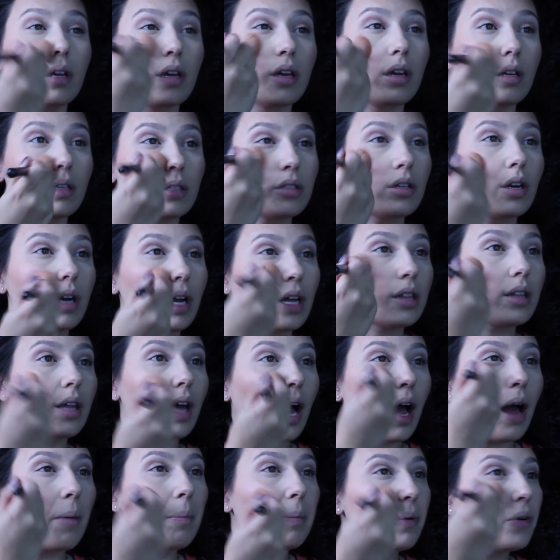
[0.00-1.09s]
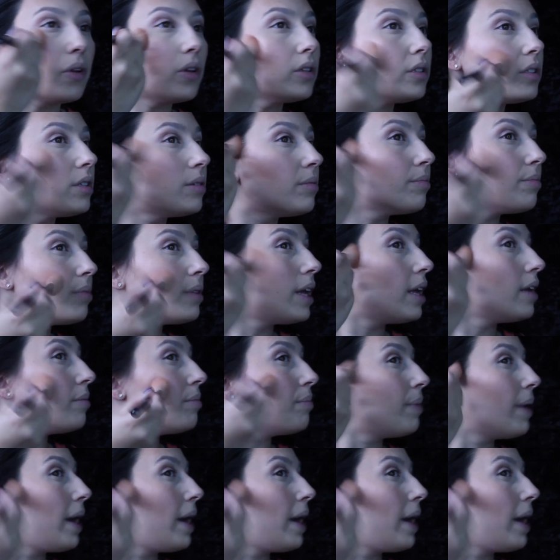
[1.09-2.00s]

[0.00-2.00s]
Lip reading: I start at the apples and blend